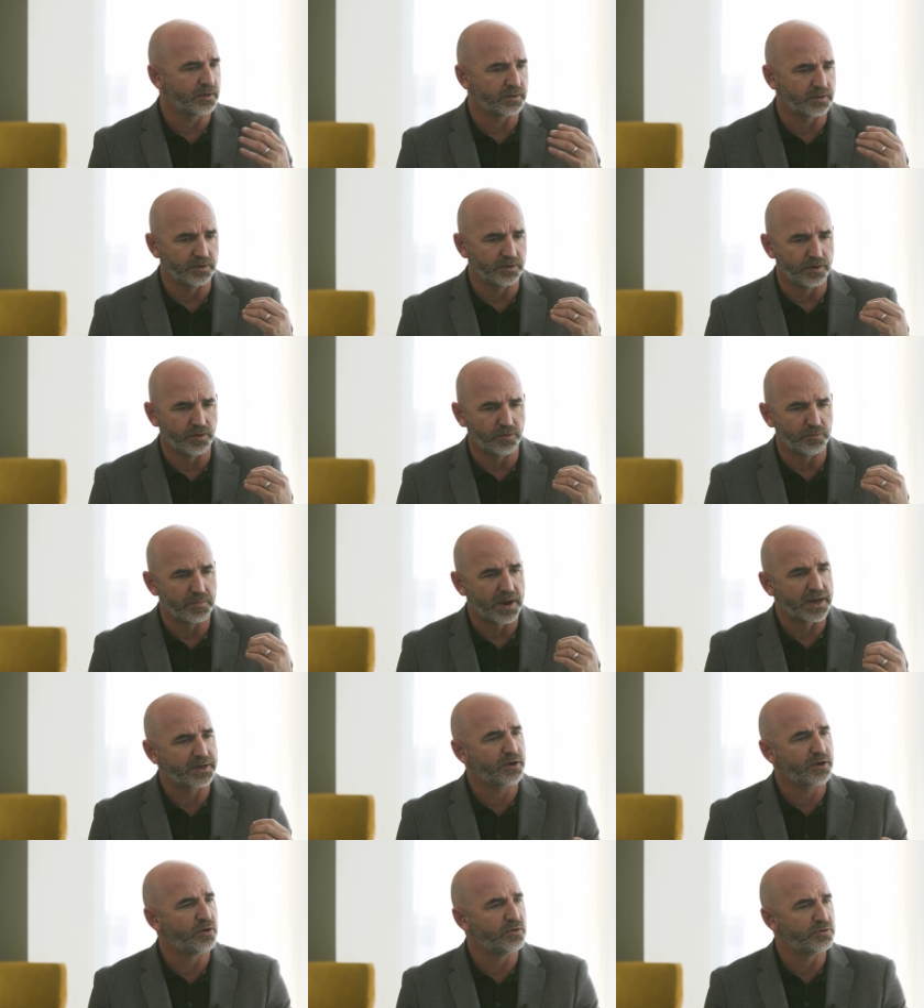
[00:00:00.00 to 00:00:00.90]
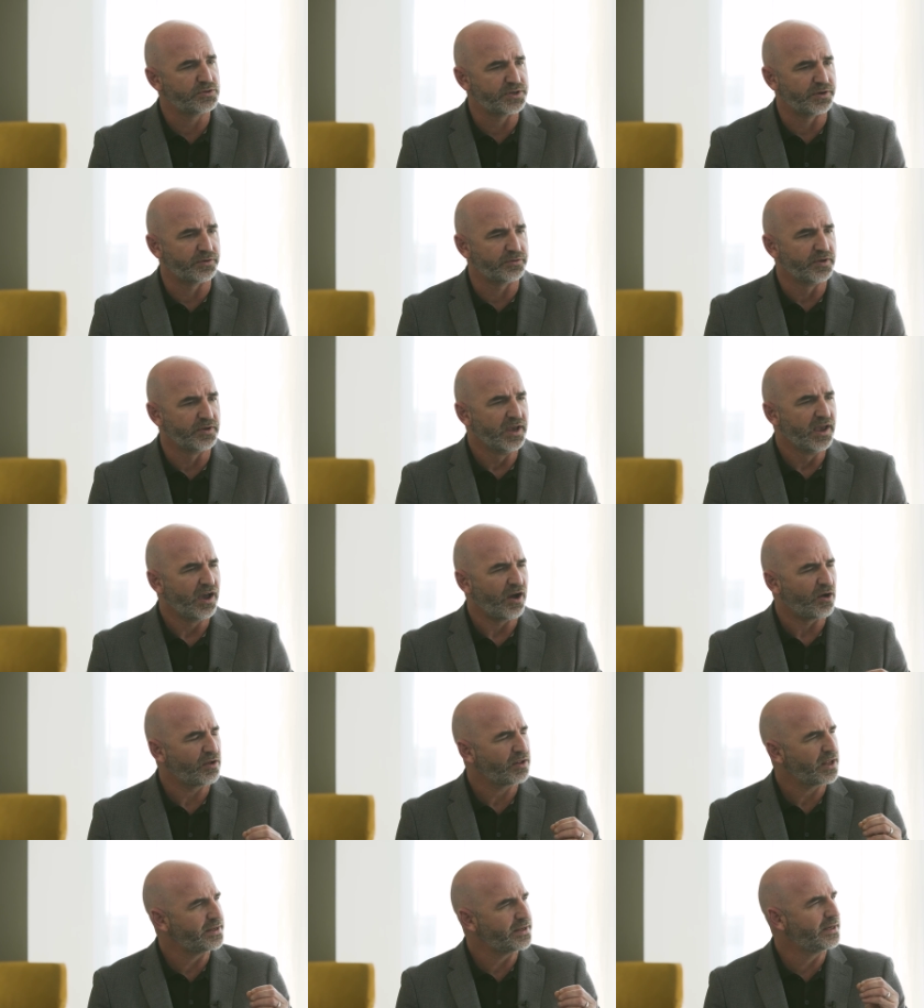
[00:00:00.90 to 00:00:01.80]
you know, my coaches.
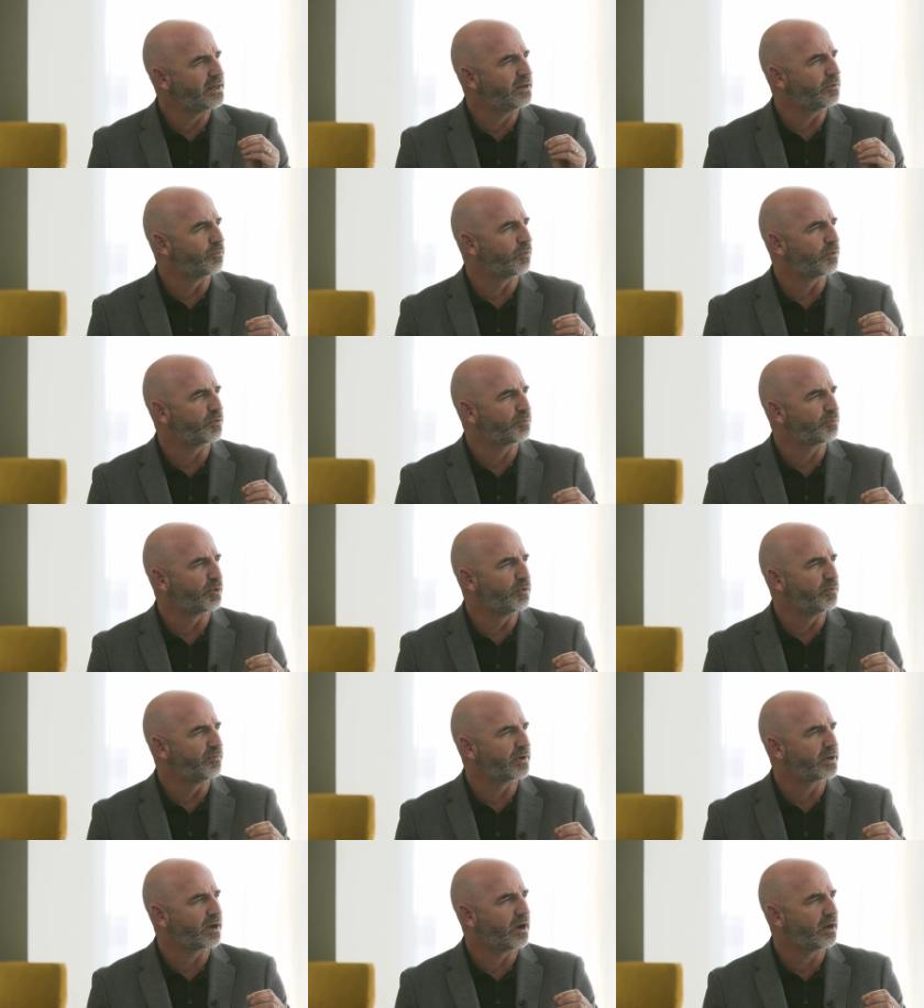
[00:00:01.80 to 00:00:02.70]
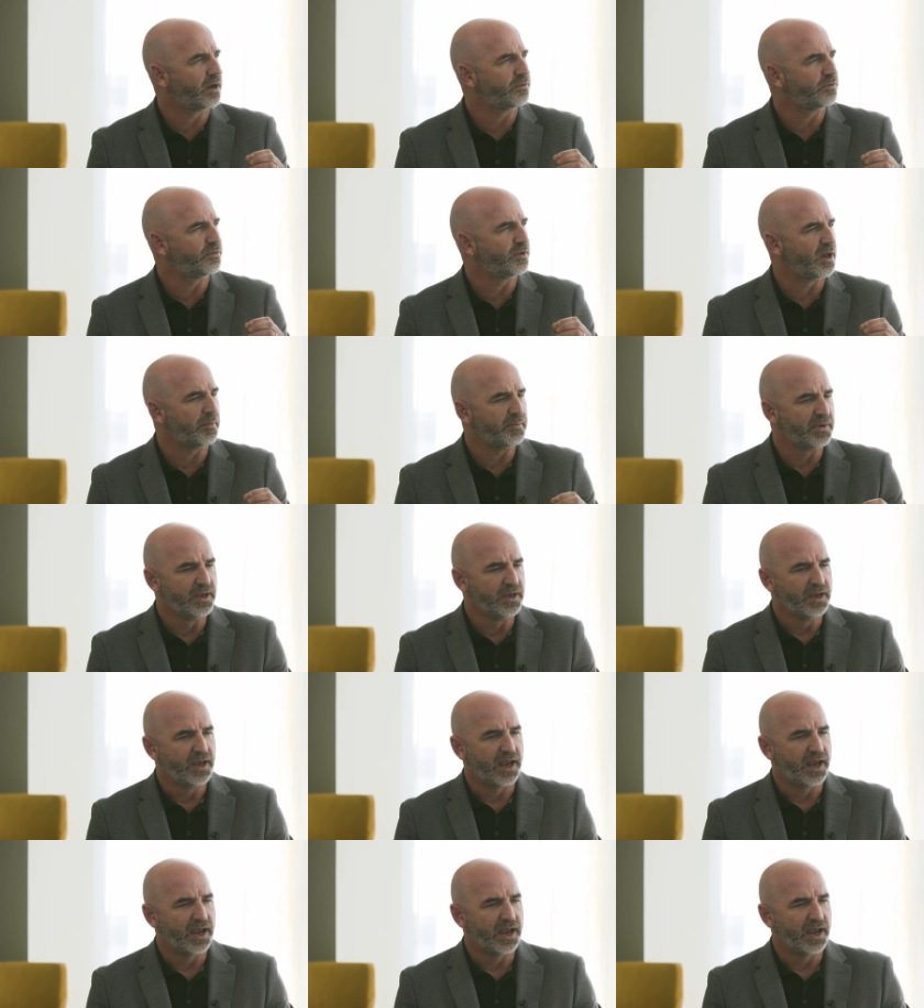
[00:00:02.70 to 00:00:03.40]
All I needed was proof of concept.